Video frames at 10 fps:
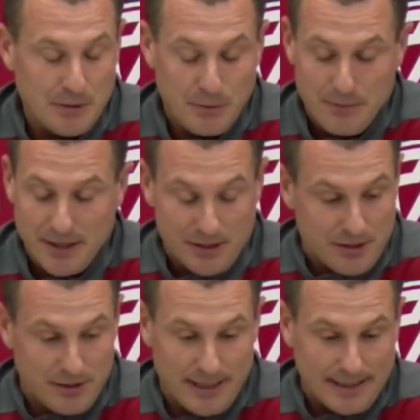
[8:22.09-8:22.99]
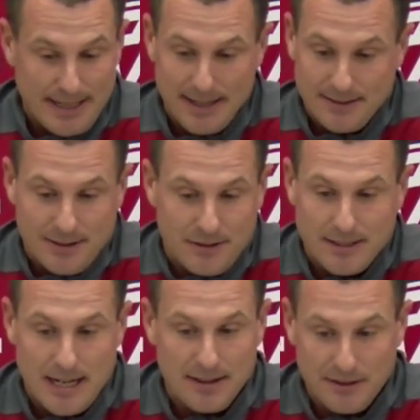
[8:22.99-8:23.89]
we make sure that guys
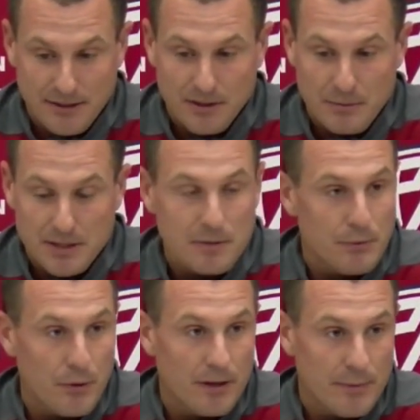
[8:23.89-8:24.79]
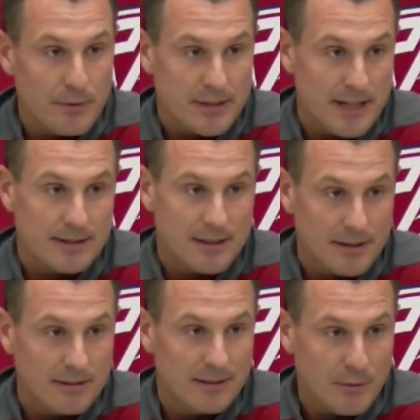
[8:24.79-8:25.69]
understand that they're going to be supported and protected here,